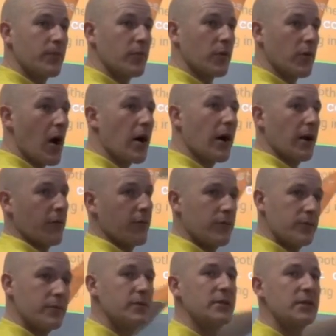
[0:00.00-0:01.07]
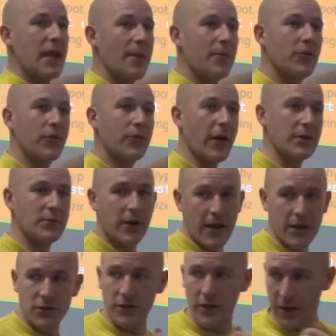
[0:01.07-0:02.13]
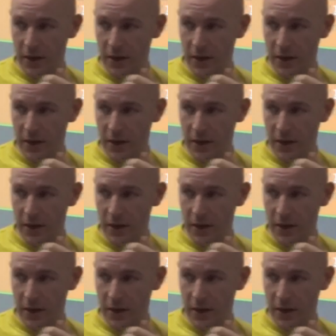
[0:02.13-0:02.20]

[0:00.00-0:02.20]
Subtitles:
So we've got kind of steps of explanation